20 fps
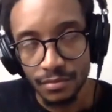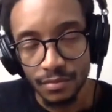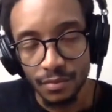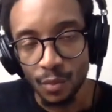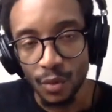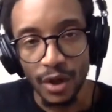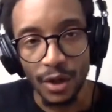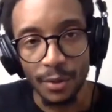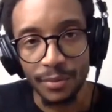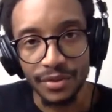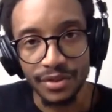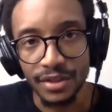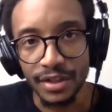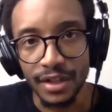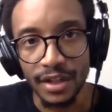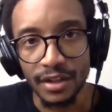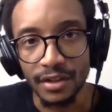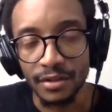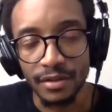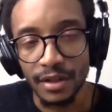well put
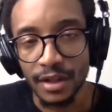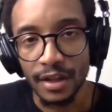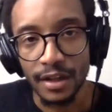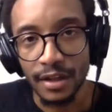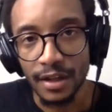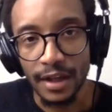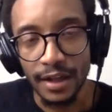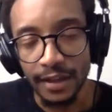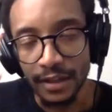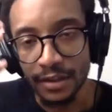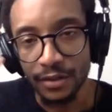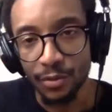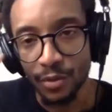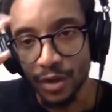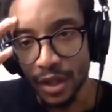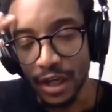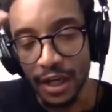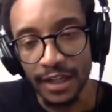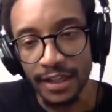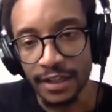together. I didn't know
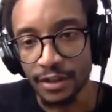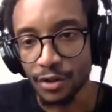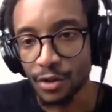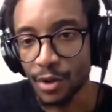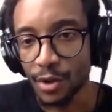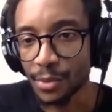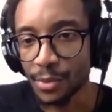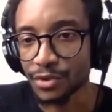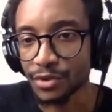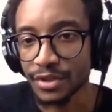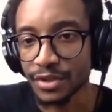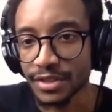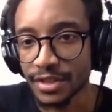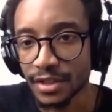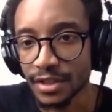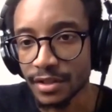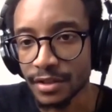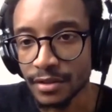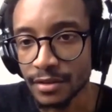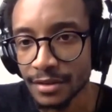what I was going to say
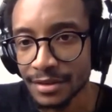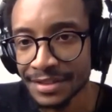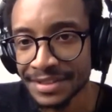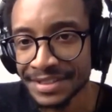there.